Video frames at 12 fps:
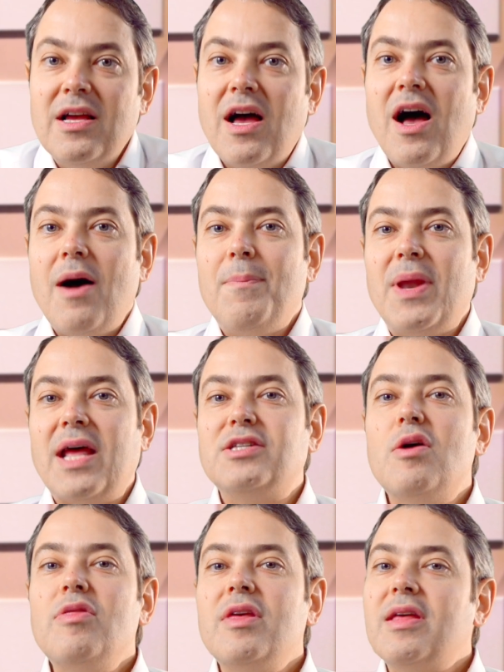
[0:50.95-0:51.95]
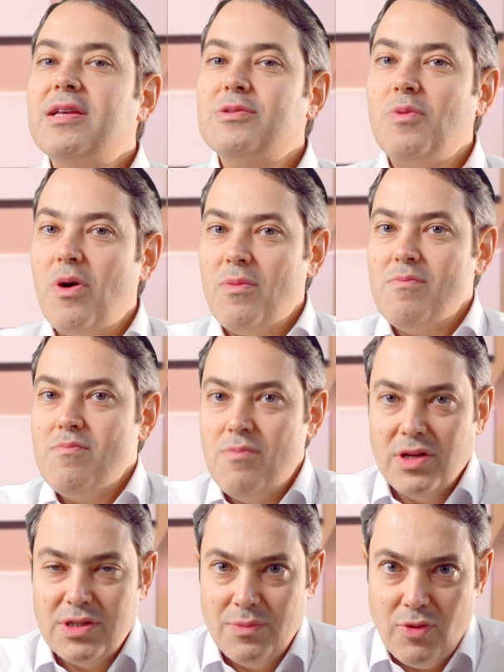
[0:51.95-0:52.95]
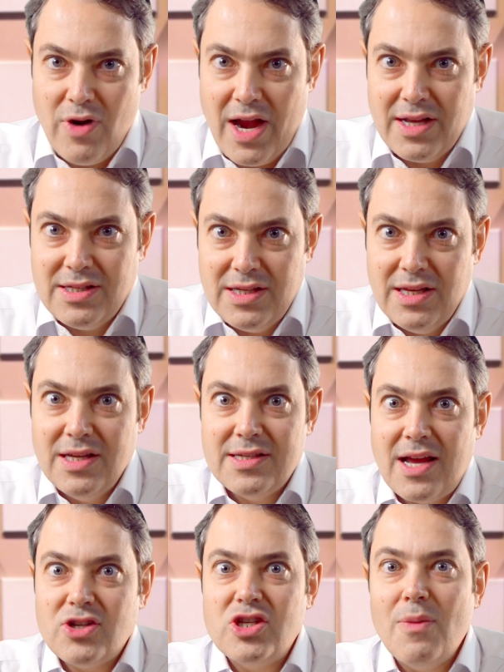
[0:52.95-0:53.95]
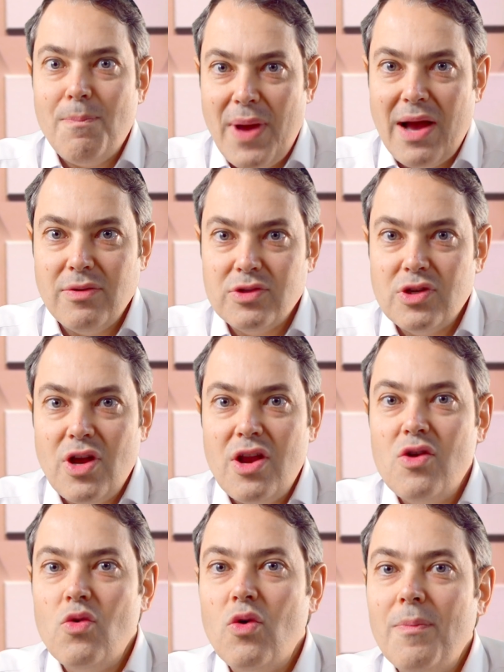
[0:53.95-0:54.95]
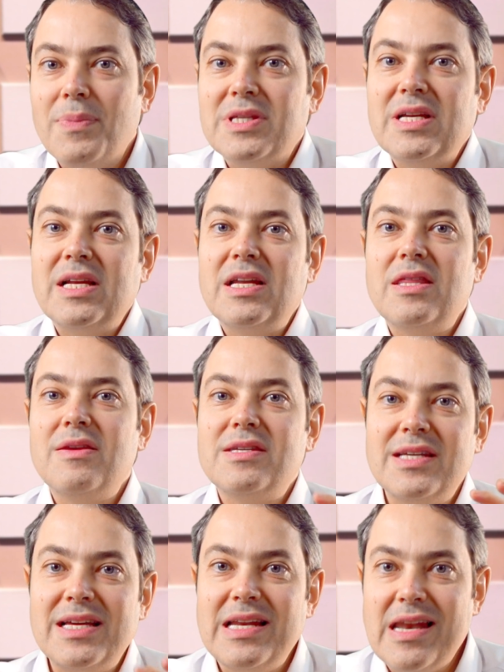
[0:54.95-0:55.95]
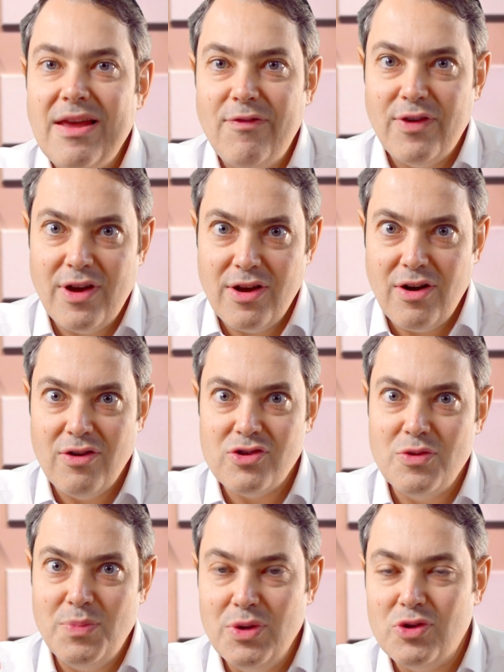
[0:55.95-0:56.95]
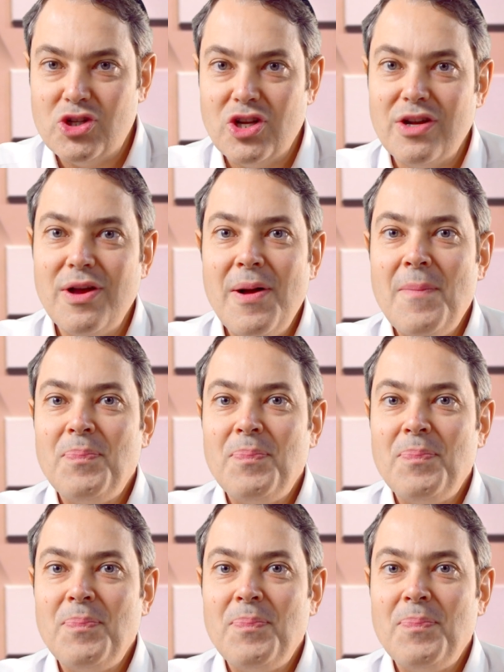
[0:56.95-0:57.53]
But I don't think that's what modern morality is actually about, and nor in particular the significant contribution